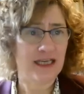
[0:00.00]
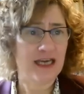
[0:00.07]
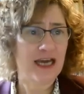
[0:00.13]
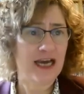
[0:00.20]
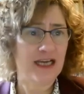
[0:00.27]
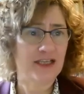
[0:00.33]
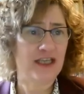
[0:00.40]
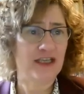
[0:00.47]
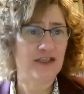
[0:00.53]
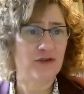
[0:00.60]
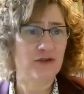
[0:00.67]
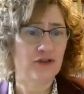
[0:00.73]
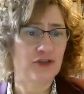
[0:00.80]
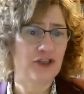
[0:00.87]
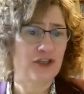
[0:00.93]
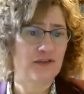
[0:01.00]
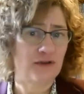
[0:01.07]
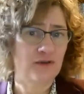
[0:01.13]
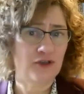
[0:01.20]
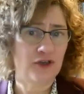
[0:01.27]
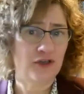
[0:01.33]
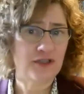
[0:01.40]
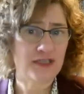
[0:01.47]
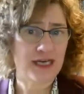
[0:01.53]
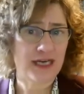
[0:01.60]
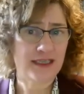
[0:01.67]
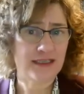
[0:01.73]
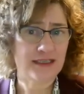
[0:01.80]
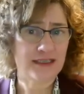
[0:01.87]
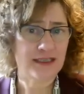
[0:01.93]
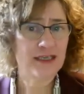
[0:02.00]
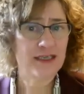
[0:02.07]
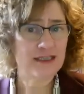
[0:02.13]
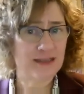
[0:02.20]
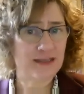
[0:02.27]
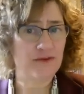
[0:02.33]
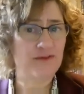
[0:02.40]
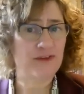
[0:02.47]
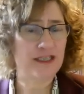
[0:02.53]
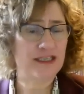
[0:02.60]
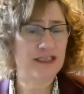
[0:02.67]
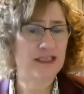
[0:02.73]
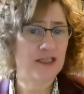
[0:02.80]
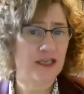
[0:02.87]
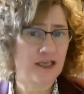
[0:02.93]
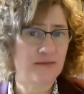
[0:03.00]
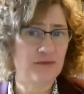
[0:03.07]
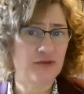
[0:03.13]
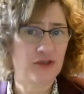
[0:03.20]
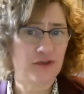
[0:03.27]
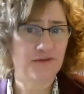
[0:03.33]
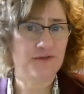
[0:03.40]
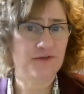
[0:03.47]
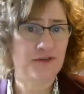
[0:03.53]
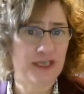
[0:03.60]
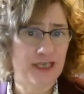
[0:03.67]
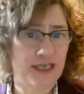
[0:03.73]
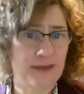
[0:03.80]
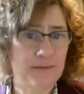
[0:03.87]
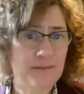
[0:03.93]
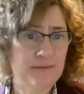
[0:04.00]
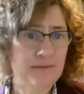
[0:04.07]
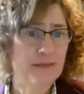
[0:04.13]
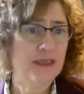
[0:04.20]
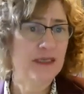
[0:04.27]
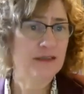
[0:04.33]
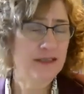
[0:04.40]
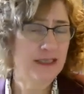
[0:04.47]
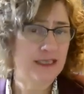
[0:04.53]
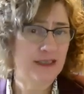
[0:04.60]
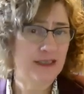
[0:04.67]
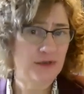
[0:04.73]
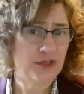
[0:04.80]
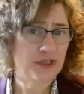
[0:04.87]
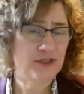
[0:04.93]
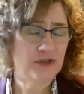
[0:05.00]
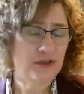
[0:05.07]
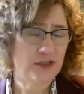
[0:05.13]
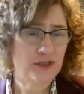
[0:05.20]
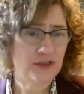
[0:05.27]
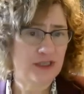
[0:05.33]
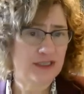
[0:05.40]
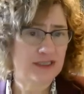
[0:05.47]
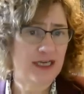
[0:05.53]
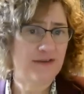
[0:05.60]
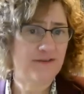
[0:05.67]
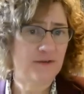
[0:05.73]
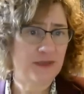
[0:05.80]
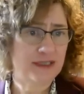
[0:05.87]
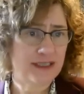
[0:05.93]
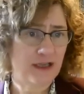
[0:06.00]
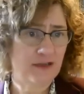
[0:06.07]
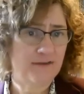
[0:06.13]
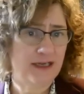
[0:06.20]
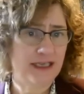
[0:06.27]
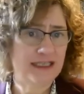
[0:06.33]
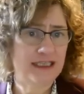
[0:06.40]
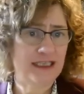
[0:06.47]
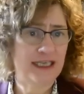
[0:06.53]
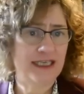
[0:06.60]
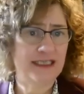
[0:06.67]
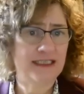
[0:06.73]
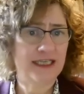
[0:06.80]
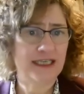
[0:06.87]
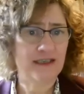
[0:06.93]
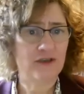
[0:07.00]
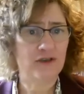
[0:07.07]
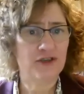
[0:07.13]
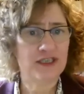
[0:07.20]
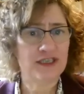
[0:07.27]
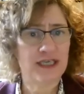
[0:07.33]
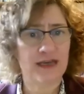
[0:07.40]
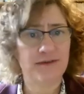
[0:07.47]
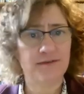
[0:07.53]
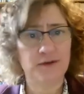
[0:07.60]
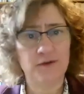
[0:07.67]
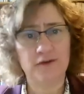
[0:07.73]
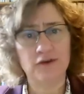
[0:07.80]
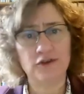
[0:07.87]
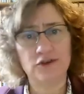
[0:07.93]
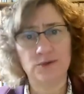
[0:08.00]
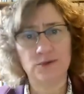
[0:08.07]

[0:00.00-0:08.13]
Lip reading: and then you look at your own context, some of it in terms of the dealing with the staff who are self-isolating, or the staff who are on